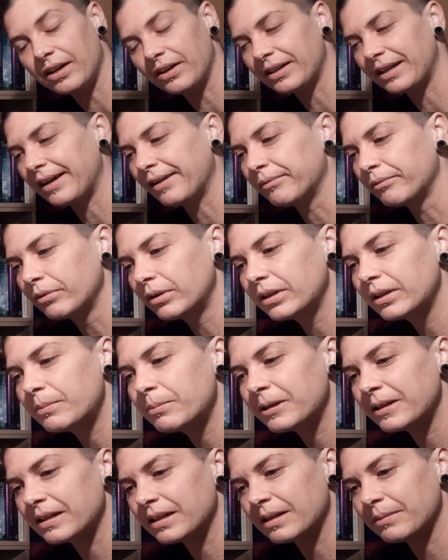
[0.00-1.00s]
okay, I'm really
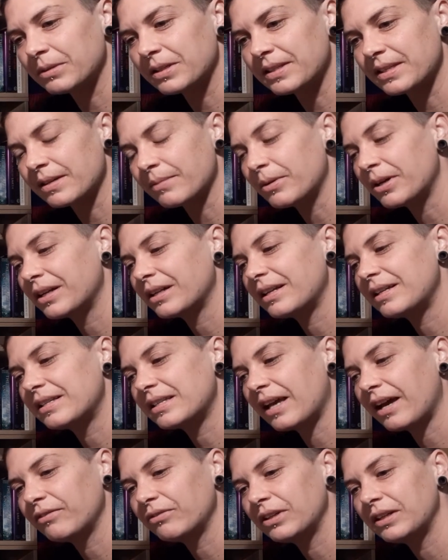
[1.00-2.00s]
picking up that someone is
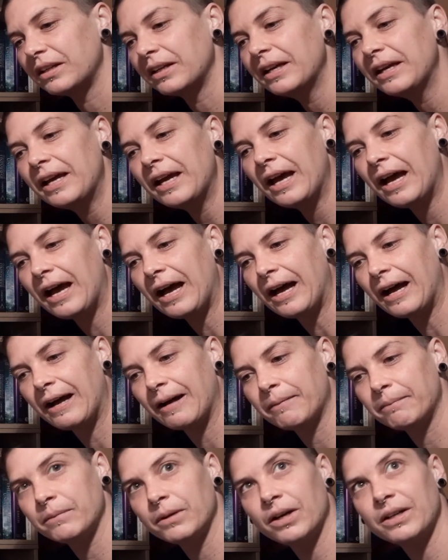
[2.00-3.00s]
having,
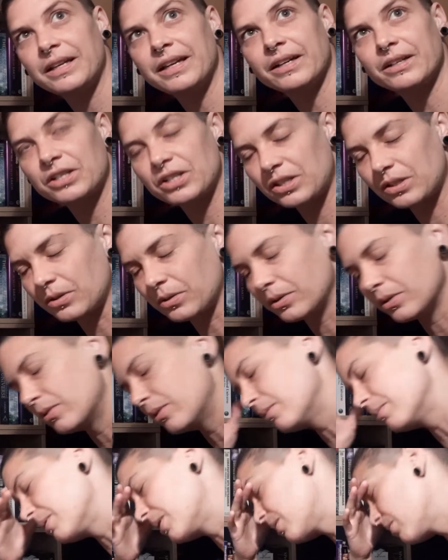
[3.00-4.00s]
um, oh yeah, I just saw an
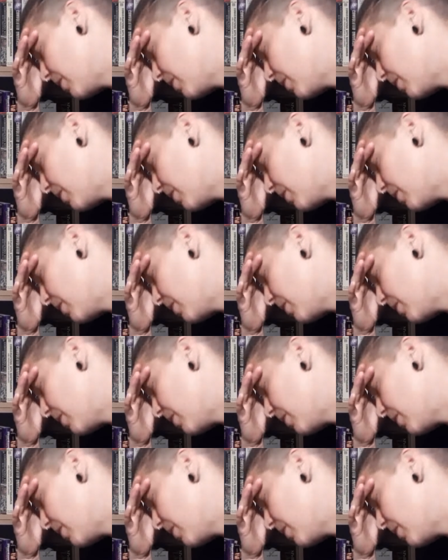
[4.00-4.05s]
orb as